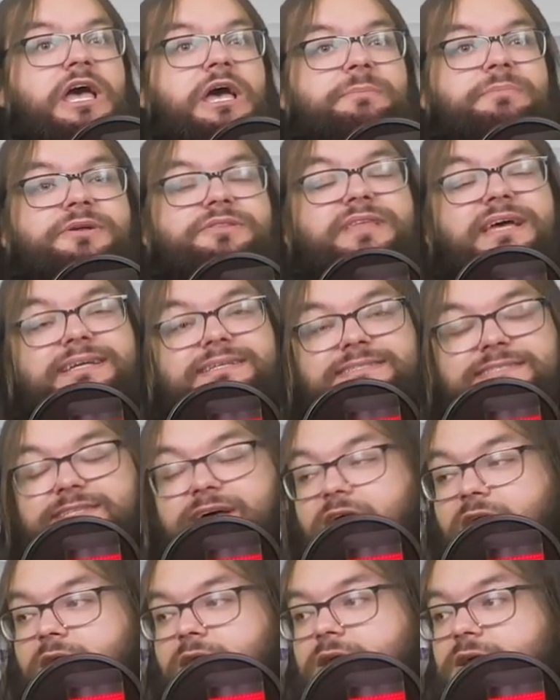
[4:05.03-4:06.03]
but they
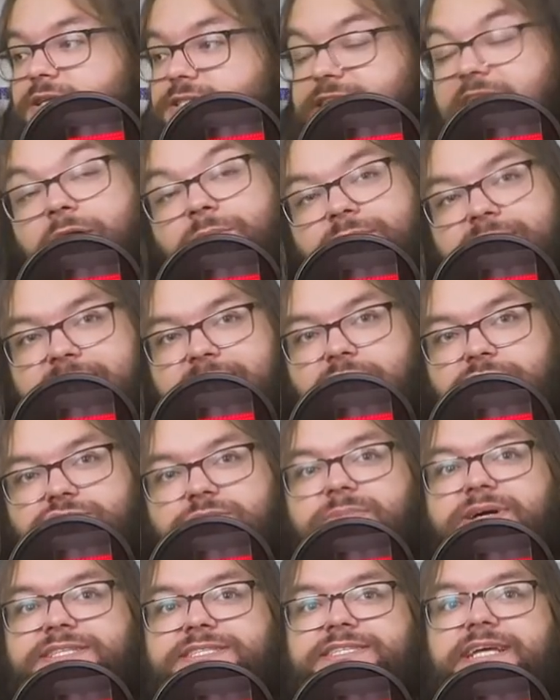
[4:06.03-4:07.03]
saw Tower Heroes on
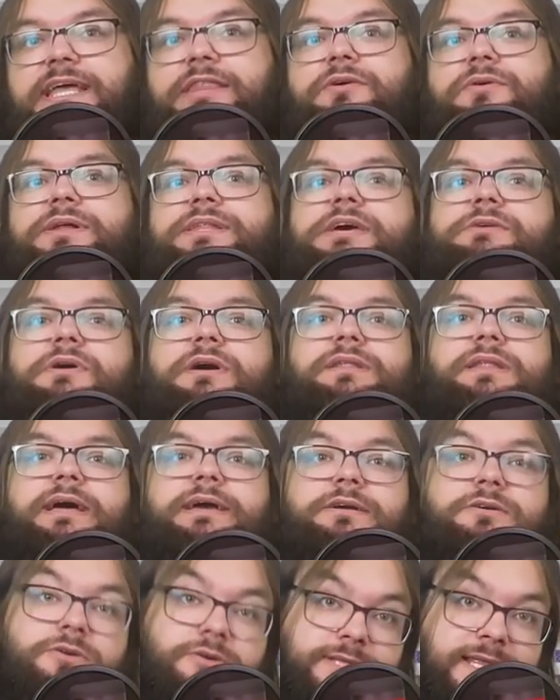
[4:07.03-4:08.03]
my channel and they were
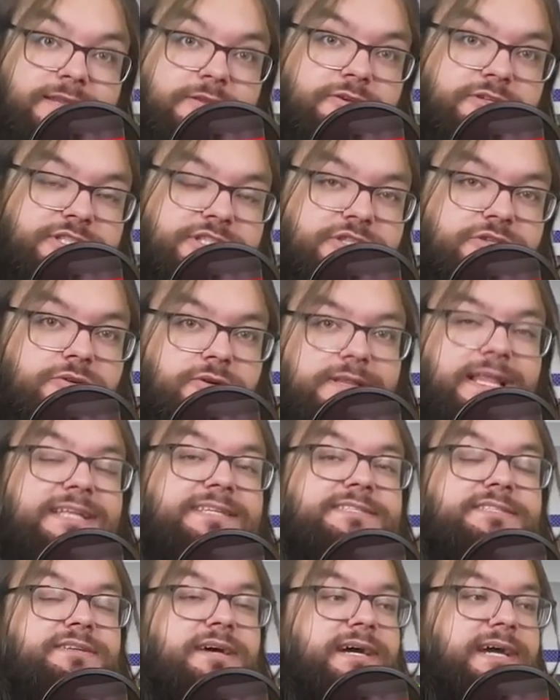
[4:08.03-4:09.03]
like, oh that looks cool,
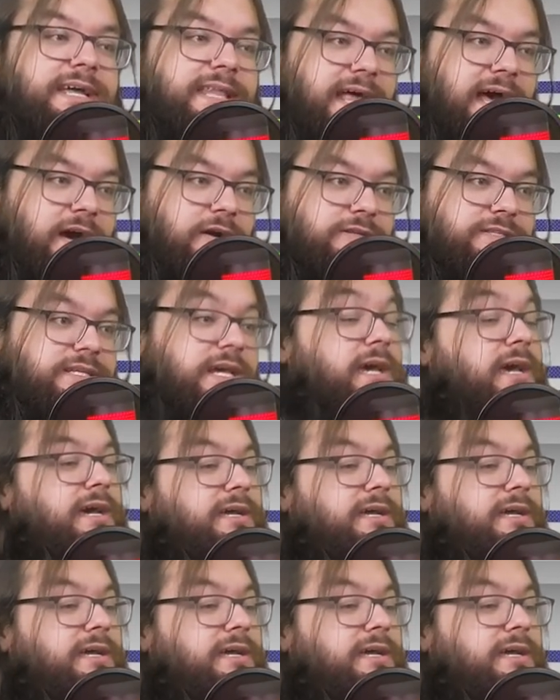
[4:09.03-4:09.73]
let's try it out.